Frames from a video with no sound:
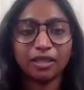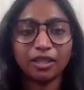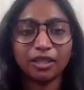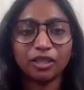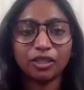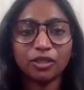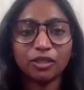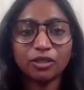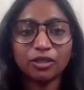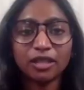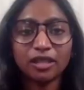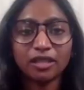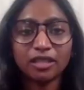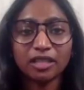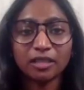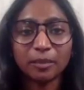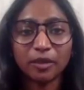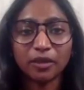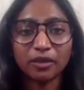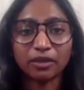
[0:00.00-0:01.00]
Can you tell
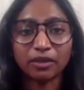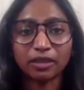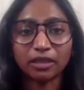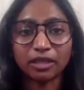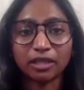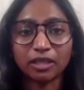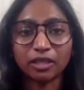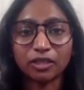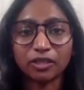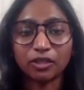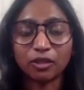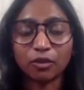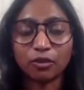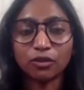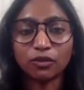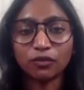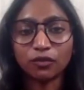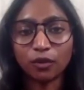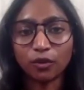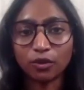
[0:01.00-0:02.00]
us about the
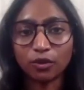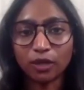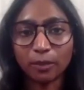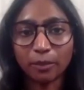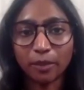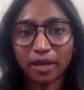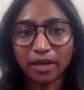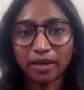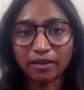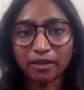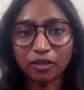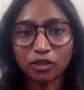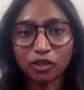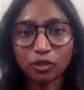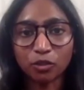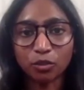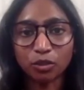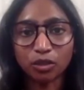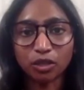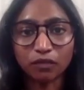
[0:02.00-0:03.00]
Don't Vote campaign that
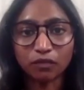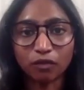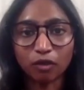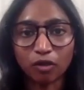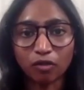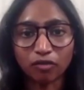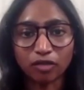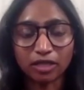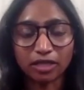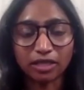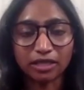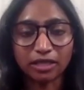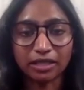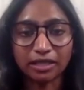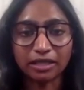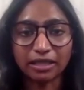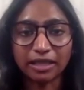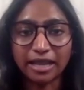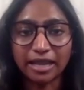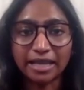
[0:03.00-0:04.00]
you were involved in
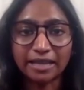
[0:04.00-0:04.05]
in the